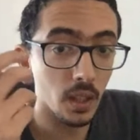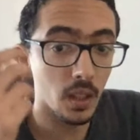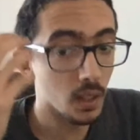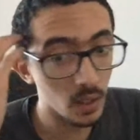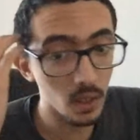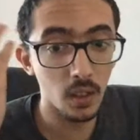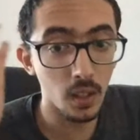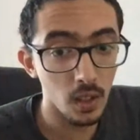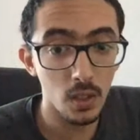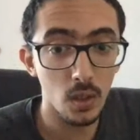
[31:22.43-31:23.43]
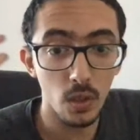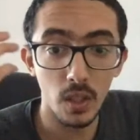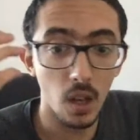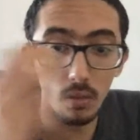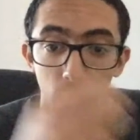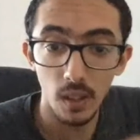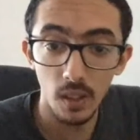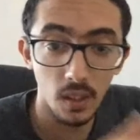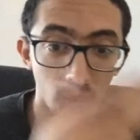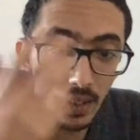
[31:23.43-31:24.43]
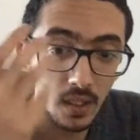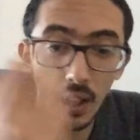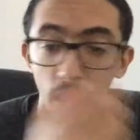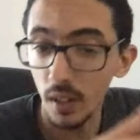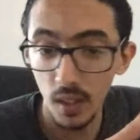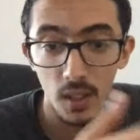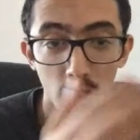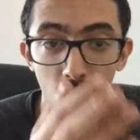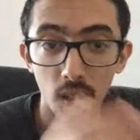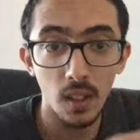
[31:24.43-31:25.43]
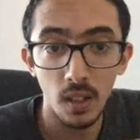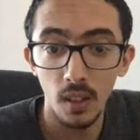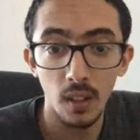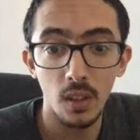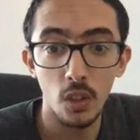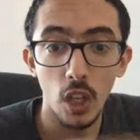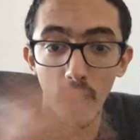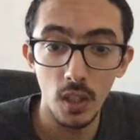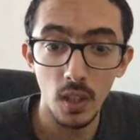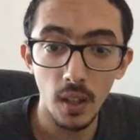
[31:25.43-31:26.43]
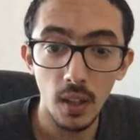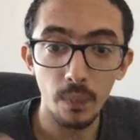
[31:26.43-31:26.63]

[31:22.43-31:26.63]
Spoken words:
Like it hears the sound and it analyzes it and it checks.